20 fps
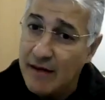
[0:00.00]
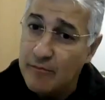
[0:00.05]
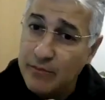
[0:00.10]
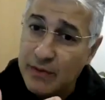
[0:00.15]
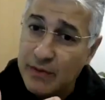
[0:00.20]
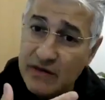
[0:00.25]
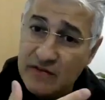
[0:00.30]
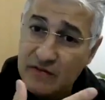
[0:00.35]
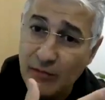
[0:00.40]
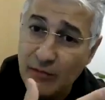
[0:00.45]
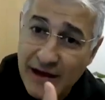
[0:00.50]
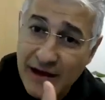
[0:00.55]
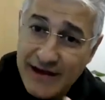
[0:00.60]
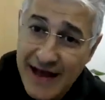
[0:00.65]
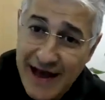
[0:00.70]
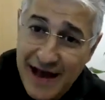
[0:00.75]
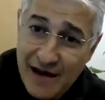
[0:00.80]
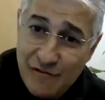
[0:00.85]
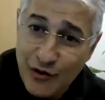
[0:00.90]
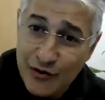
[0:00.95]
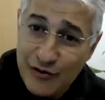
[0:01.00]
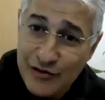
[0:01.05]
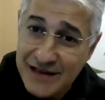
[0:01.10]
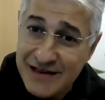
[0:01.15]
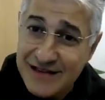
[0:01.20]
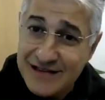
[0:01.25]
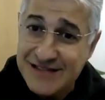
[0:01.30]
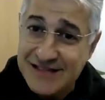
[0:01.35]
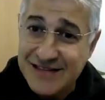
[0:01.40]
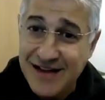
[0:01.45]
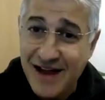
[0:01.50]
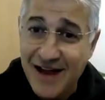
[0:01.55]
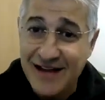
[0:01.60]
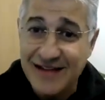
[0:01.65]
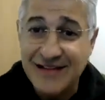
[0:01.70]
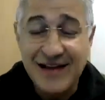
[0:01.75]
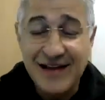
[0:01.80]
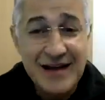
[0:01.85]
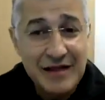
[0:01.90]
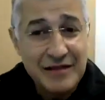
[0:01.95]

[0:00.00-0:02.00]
MPs might have on the inside